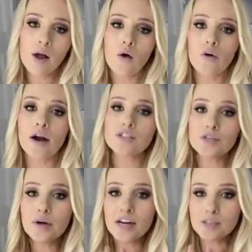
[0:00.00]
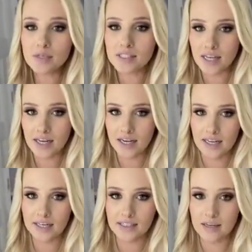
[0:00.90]
or as you guys would say in
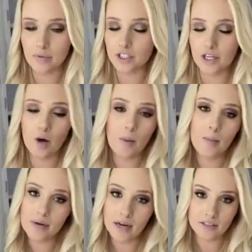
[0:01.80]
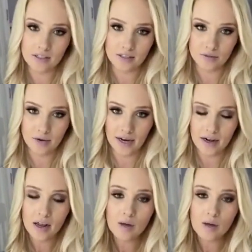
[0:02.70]
Hindi, which I hope I'm pronouncing this right,